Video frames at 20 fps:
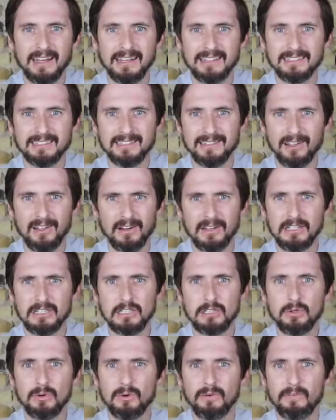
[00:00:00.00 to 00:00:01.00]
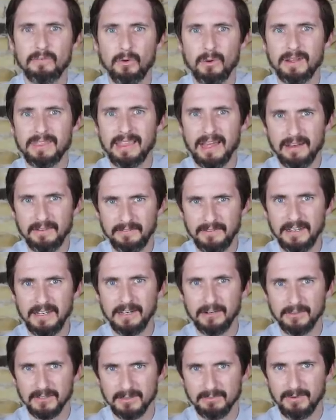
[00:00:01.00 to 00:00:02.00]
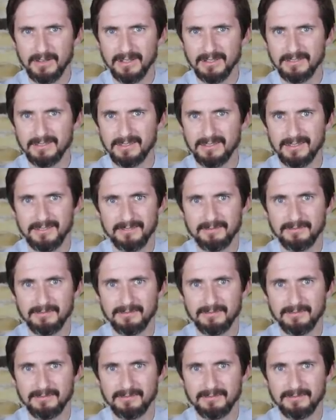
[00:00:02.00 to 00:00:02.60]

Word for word: as long as you avoid that feeding response.